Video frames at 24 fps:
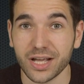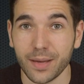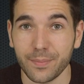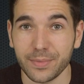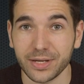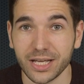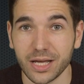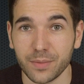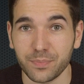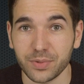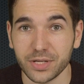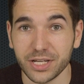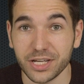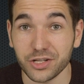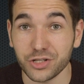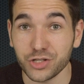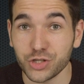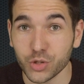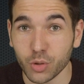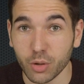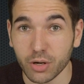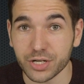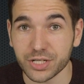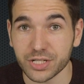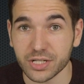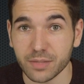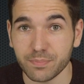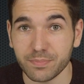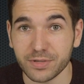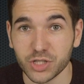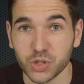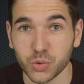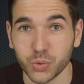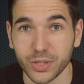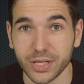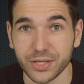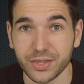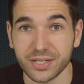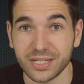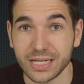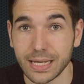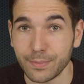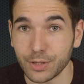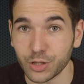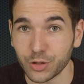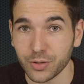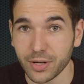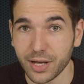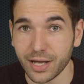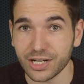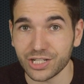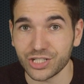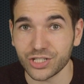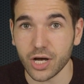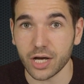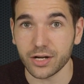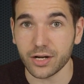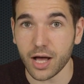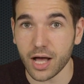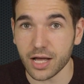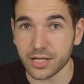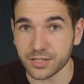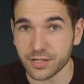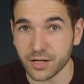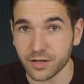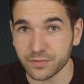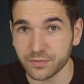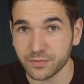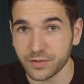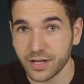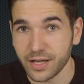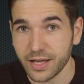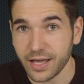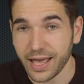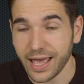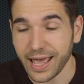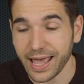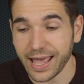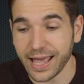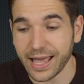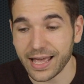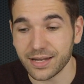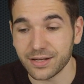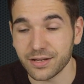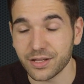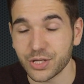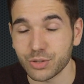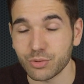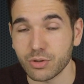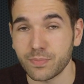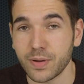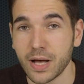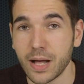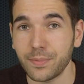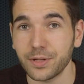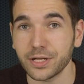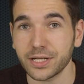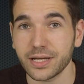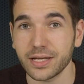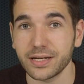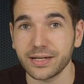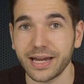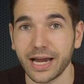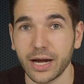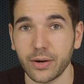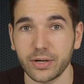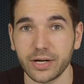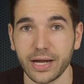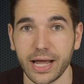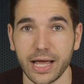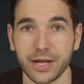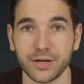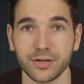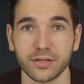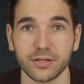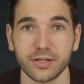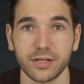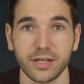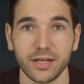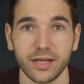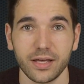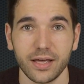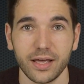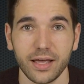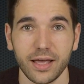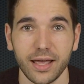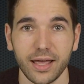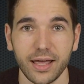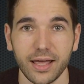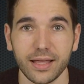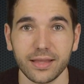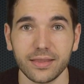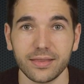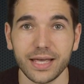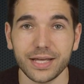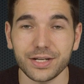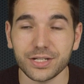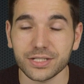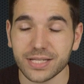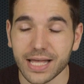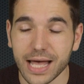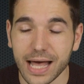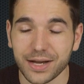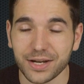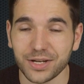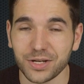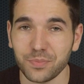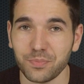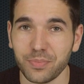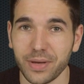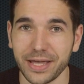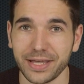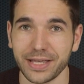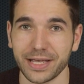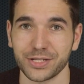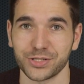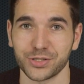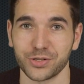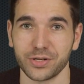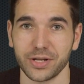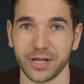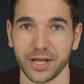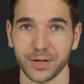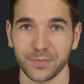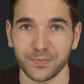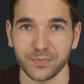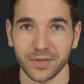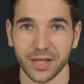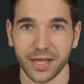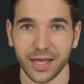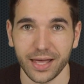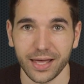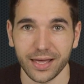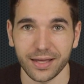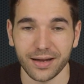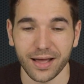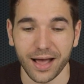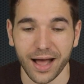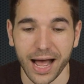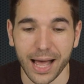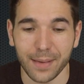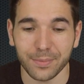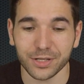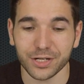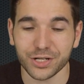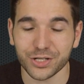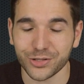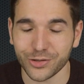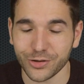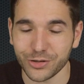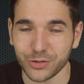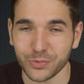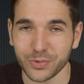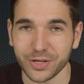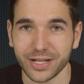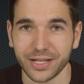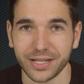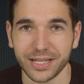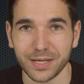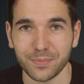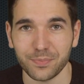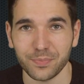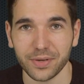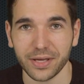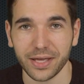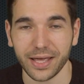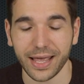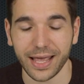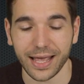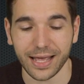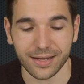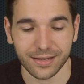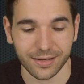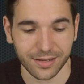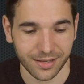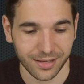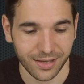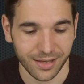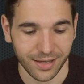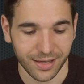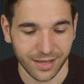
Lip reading: coming up in Georgia between the Democrat Jon Ossoff and the Republican Karen Handel. And they just had a debate yesterday. And I'm going to show you a clip. And